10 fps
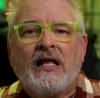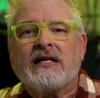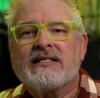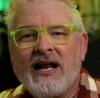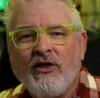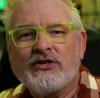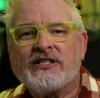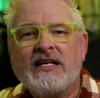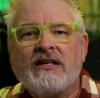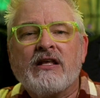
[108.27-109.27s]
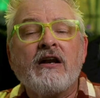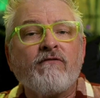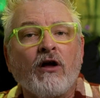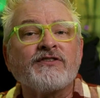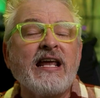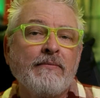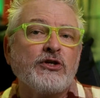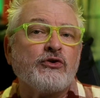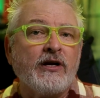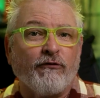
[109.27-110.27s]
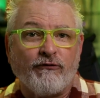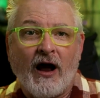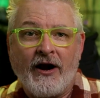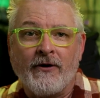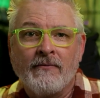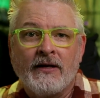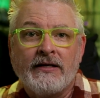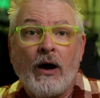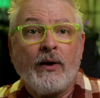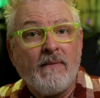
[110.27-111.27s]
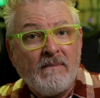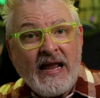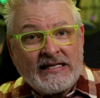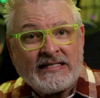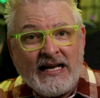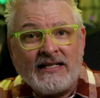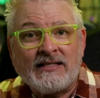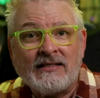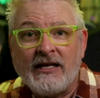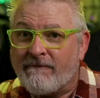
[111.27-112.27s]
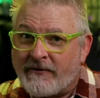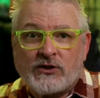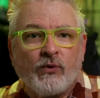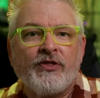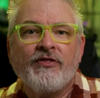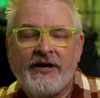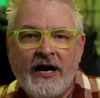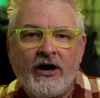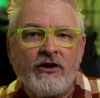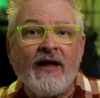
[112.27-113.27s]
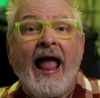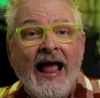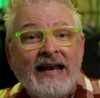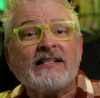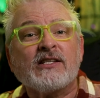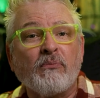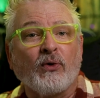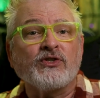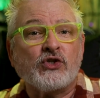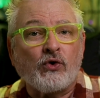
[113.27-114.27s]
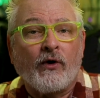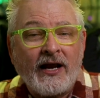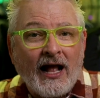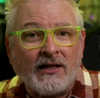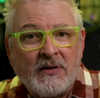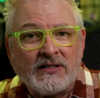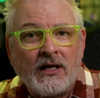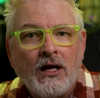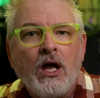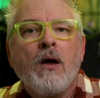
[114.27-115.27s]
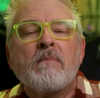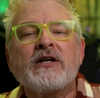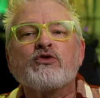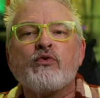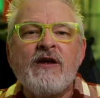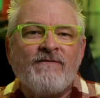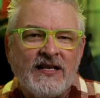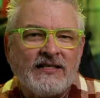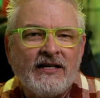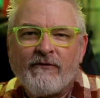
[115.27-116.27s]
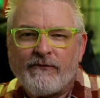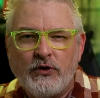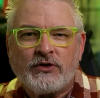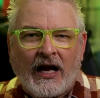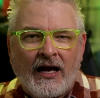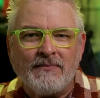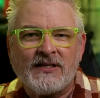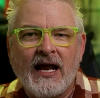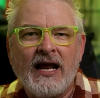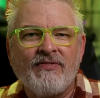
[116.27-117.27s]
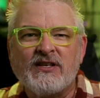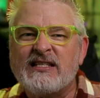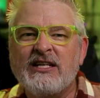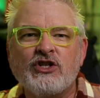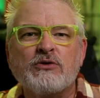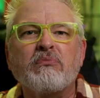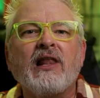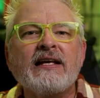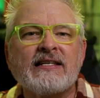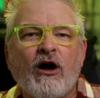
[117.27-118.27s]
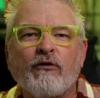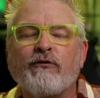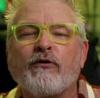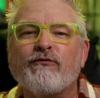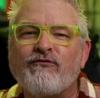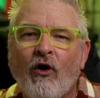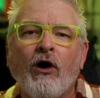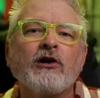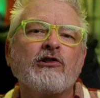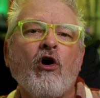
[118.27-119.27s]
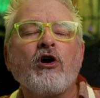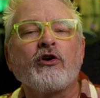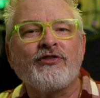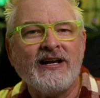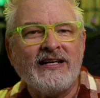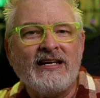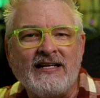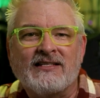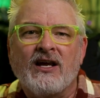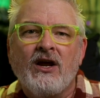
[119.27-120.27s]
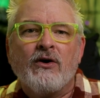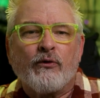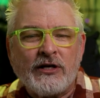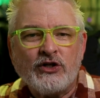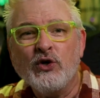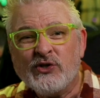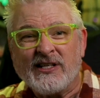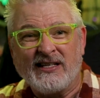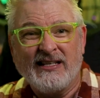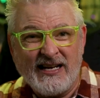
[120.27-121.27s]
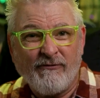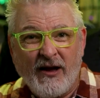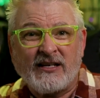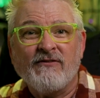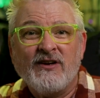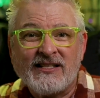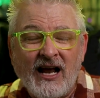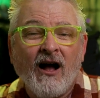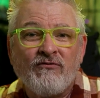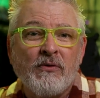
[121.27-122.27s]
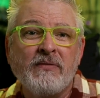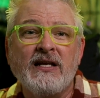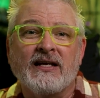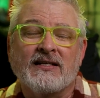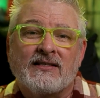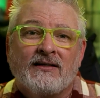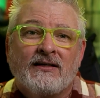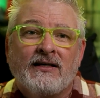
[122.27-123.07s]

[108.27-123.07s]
There's another scene that involves imagery of fire. Now, it makes sense, it fits within the narrative, and it supports story elements, but it's revisited a few times, and the scene just plays out for far longer than it needs, reducing the effectiveness of the meanings.